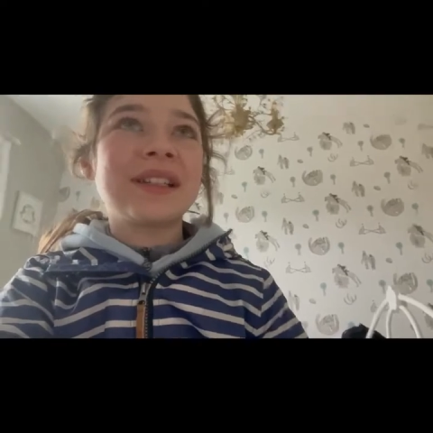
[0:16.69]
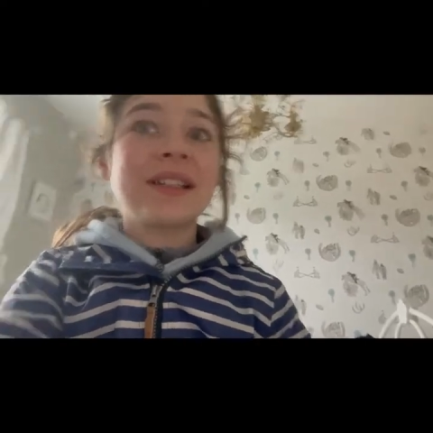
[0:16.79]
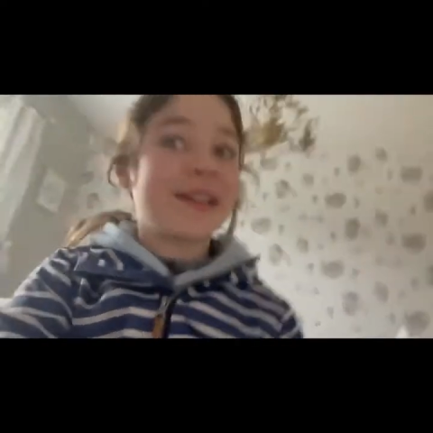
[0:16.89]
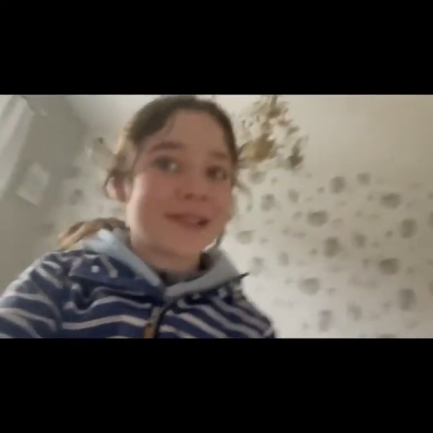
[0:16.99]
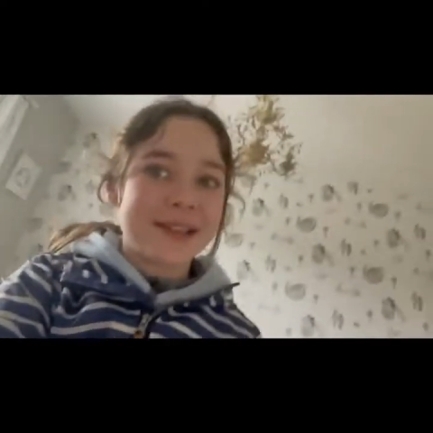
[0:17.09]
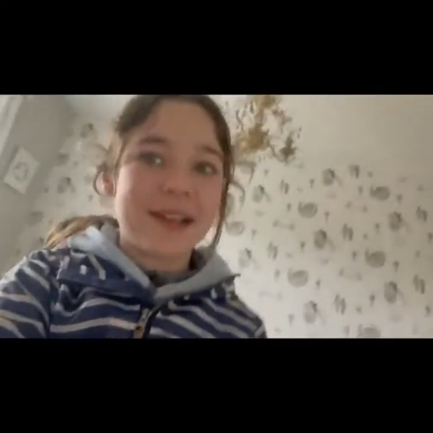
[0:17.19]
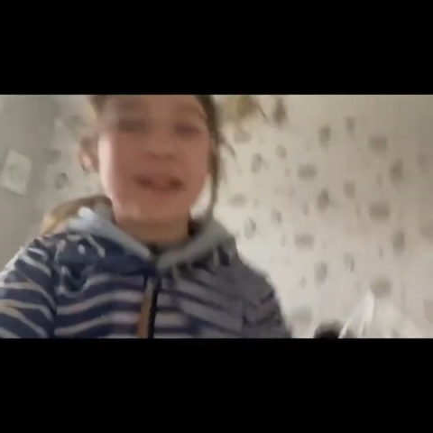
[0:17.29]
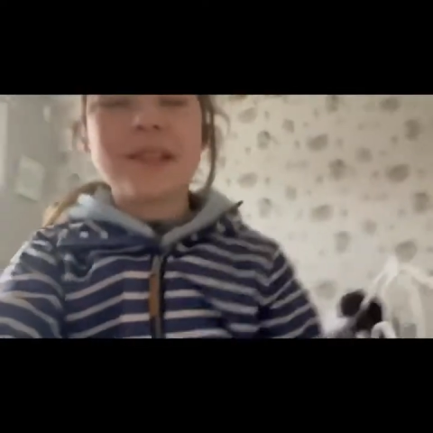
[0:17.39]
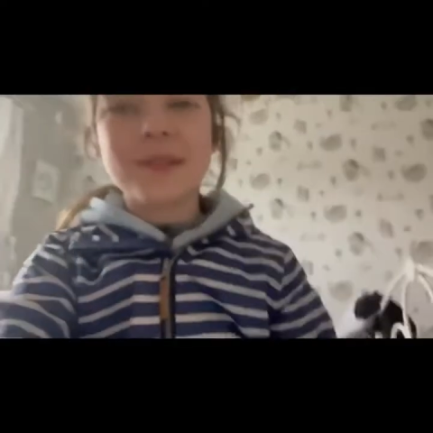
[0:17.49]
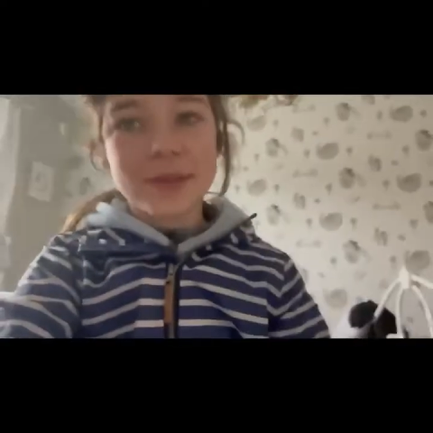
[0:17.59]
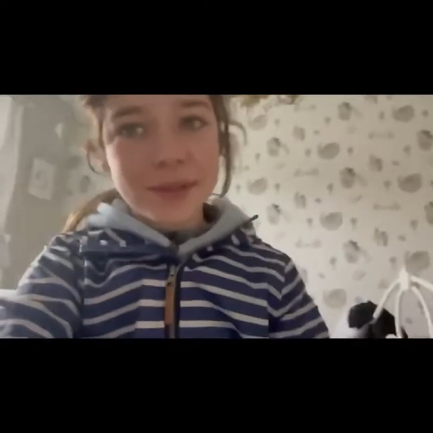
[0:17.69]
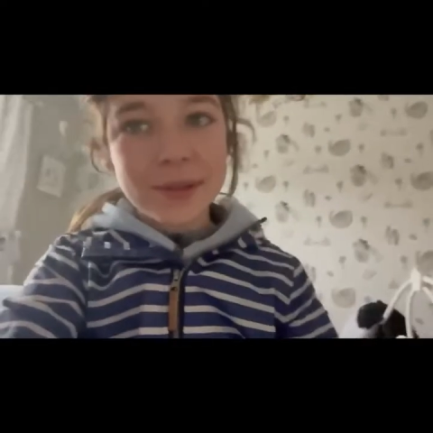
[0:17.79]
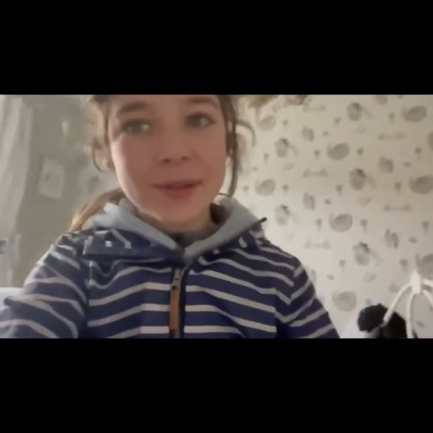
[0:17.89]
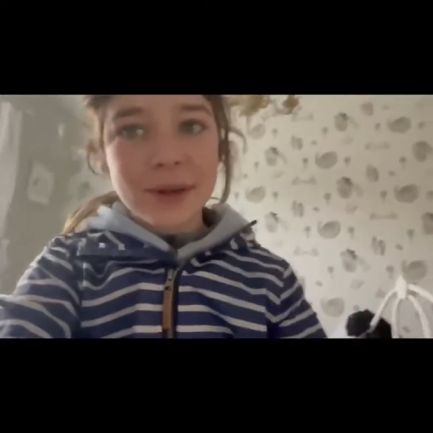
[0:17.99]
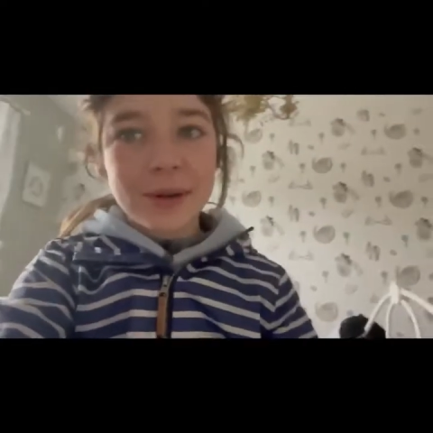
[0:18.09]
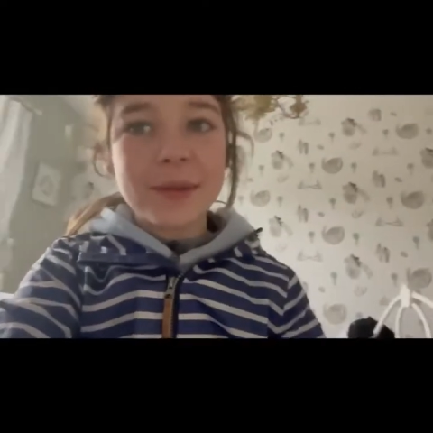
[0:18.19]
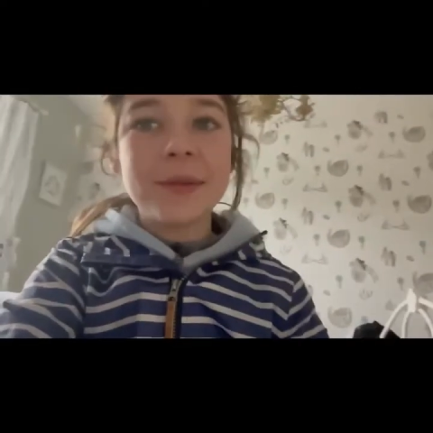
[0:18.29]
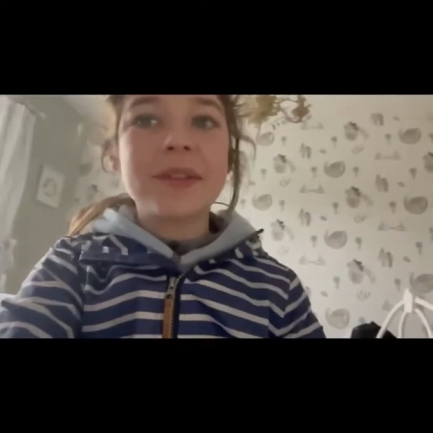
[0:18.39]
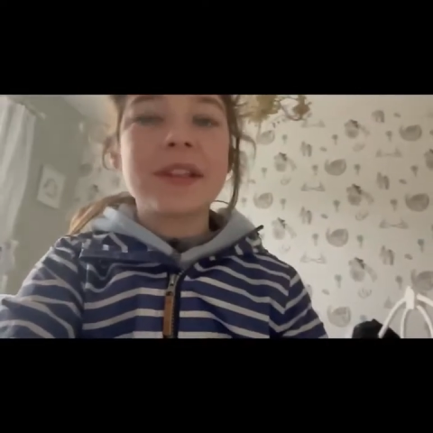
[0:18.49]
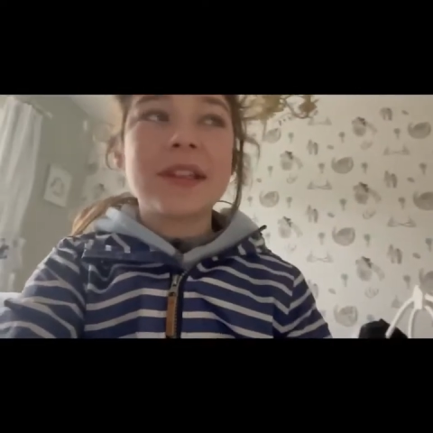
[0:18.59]
that's a lie, it's not too
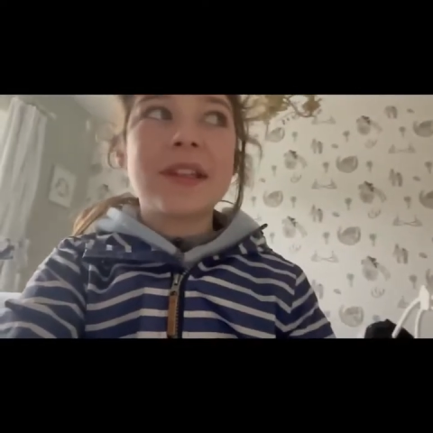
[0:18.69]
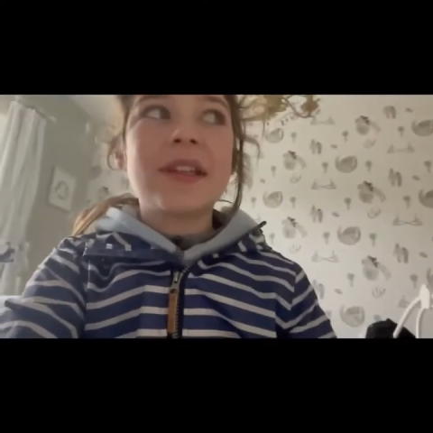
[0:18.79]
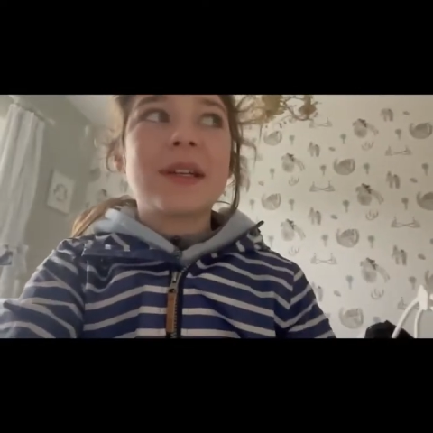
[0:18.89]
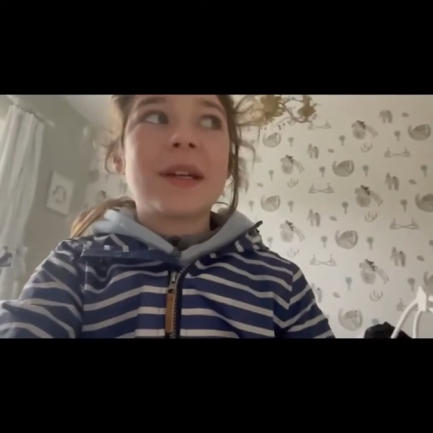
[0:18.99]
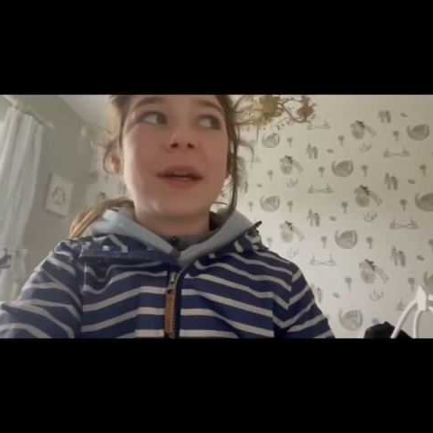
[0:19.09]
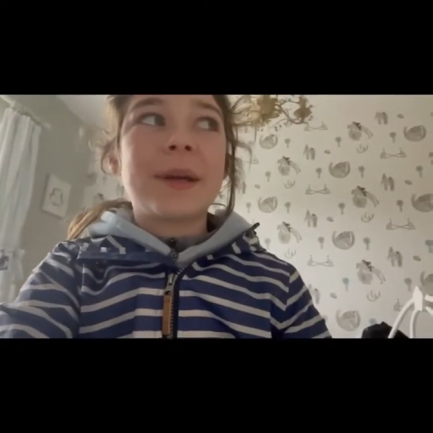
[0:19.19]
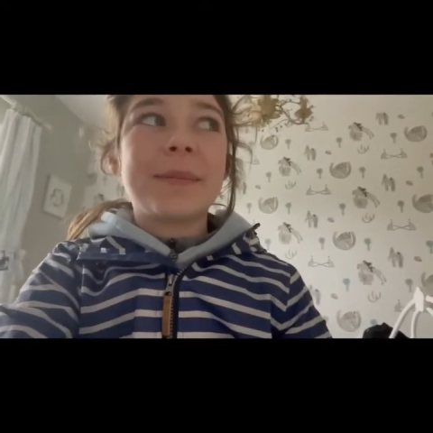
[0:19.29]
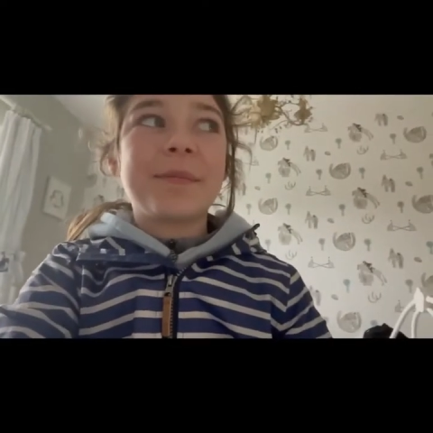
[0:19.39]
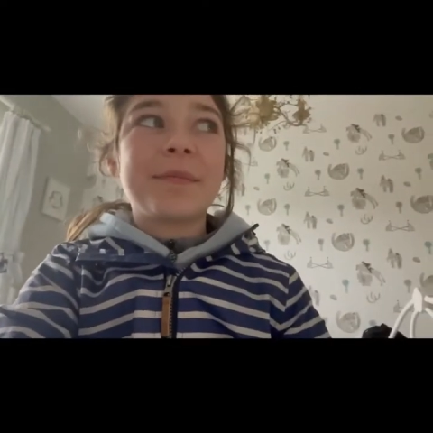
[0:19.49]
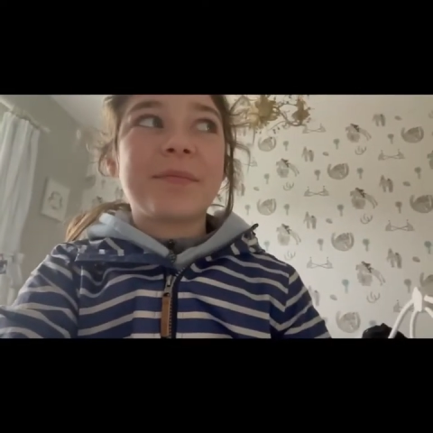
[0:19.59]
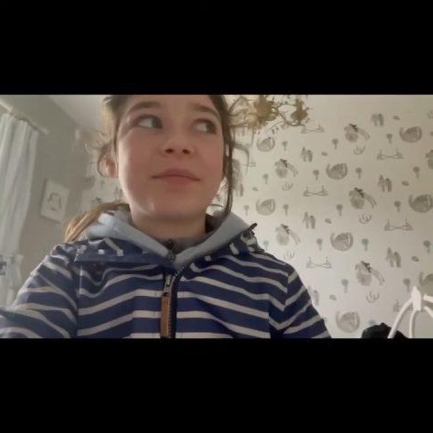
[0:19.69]
cold um,